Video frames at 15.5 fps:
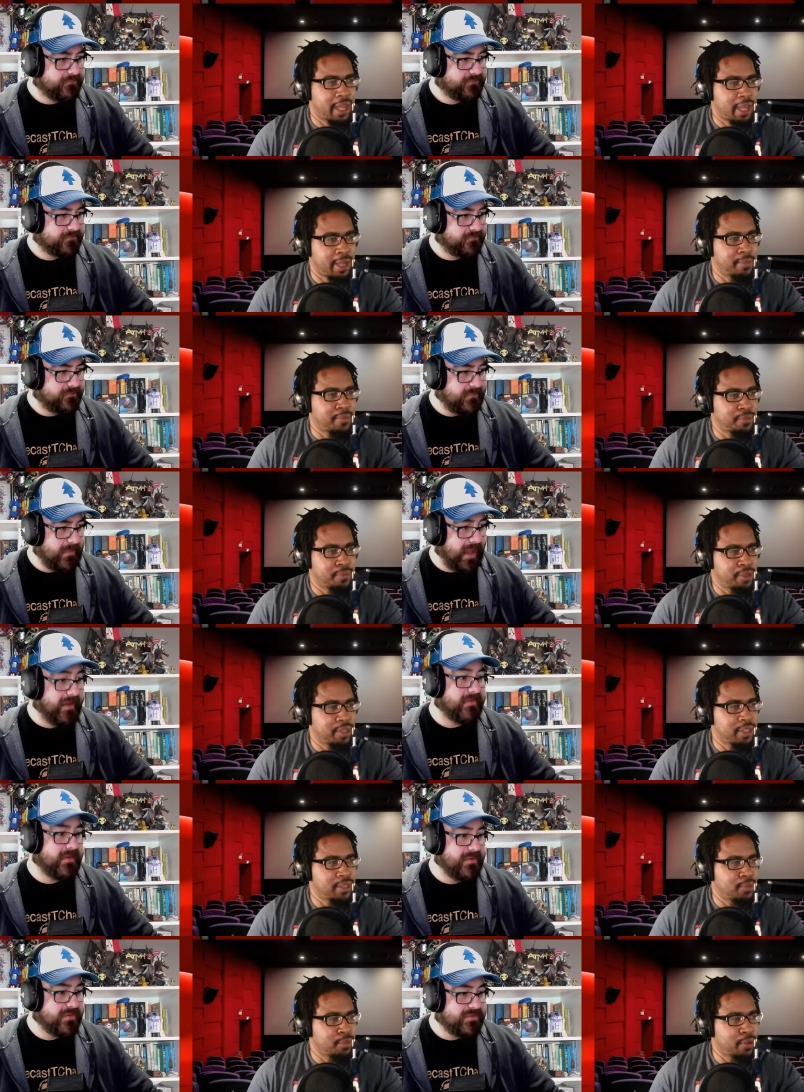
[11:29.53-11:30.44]
Speaker 1: I'm
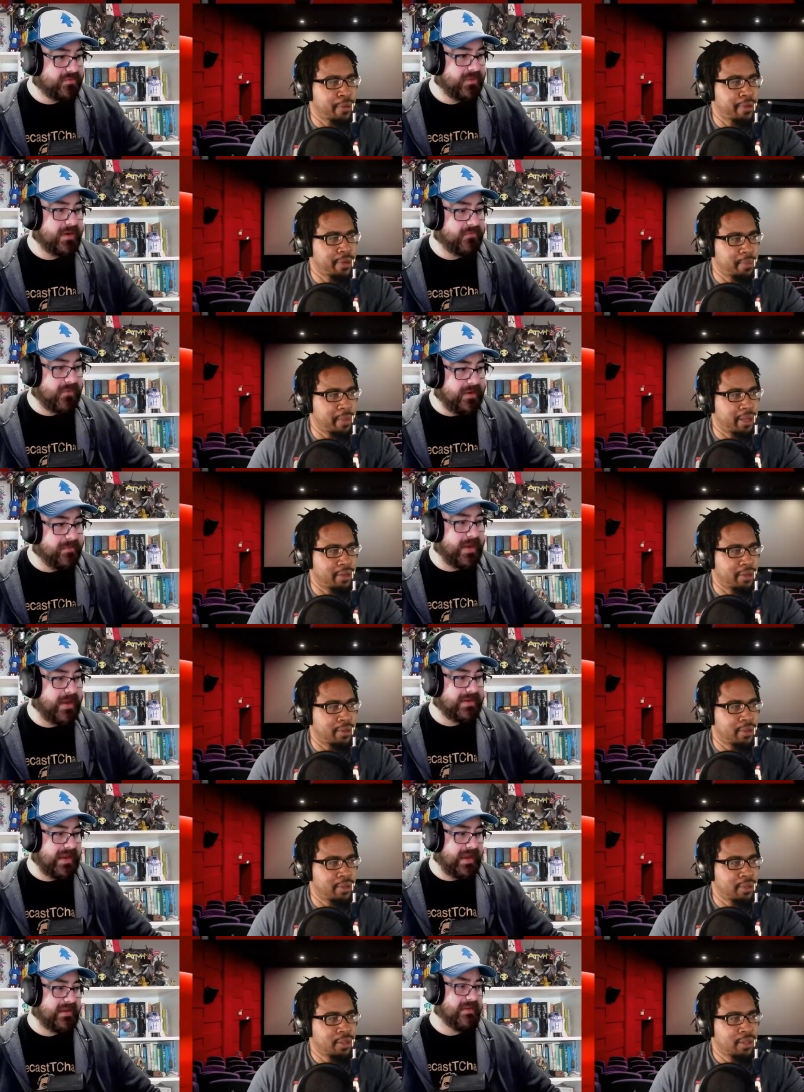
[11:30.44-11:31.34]
really worried. Yeah, it was
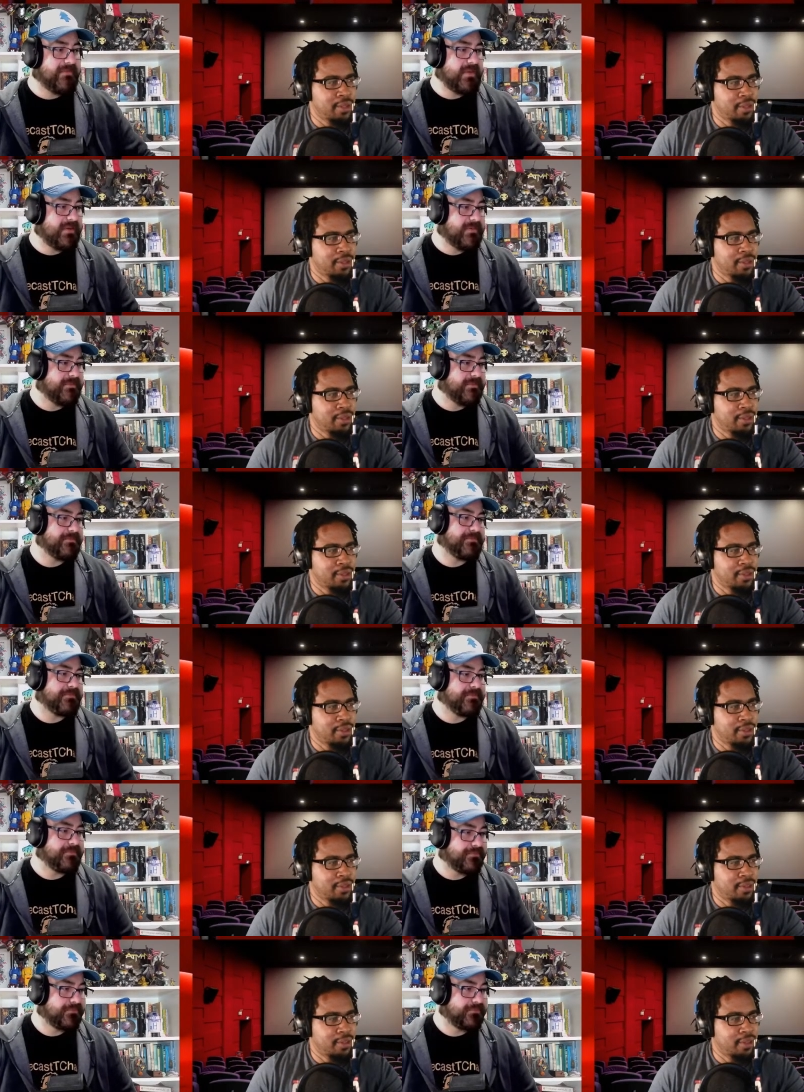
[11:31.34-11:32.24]
written, written by Dan Levy.
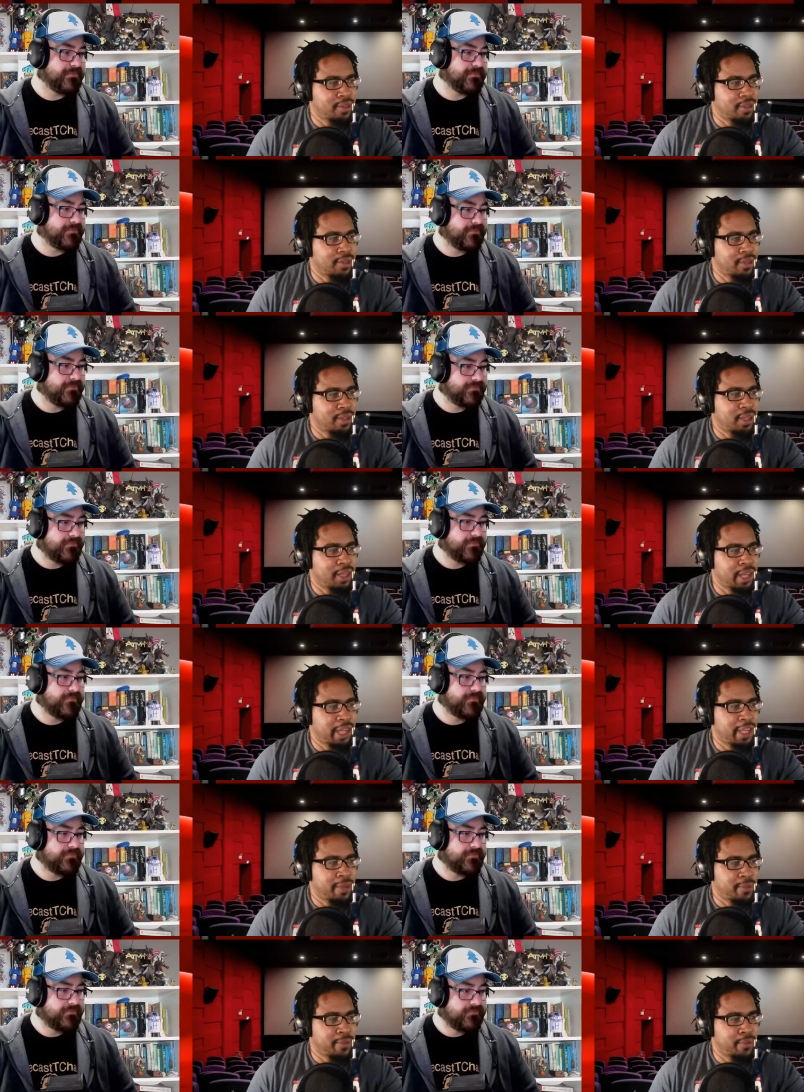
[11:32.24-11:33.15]

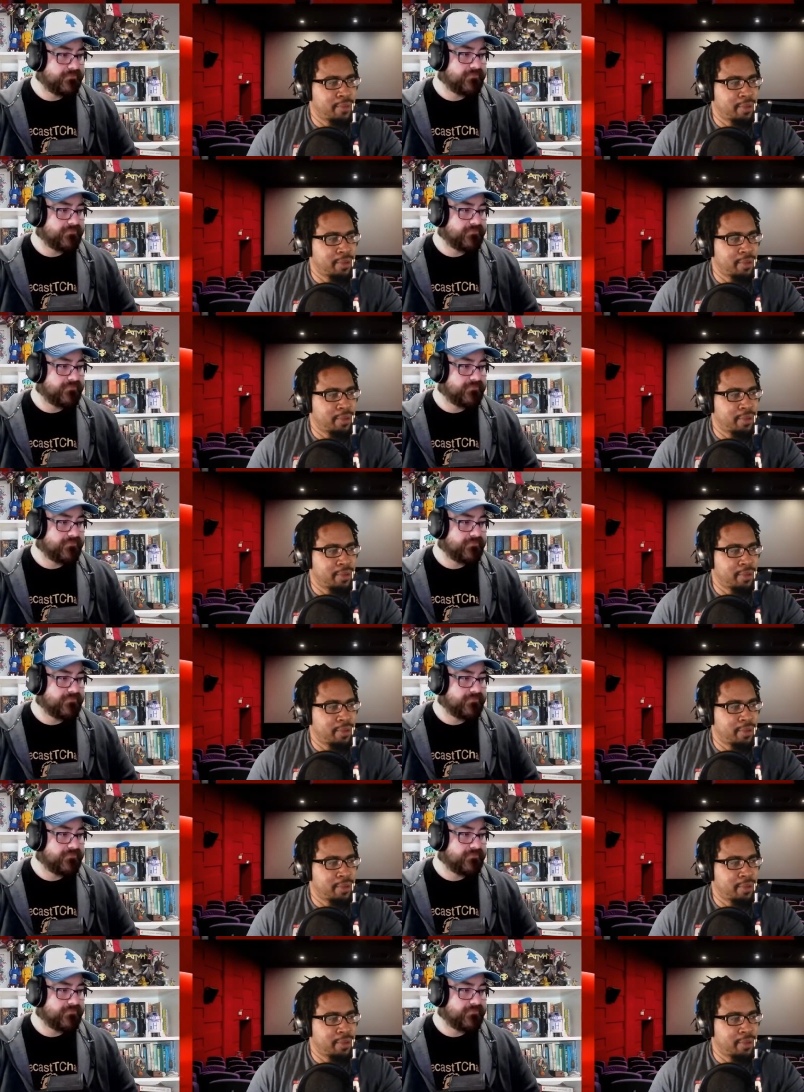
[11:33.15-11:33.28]
I am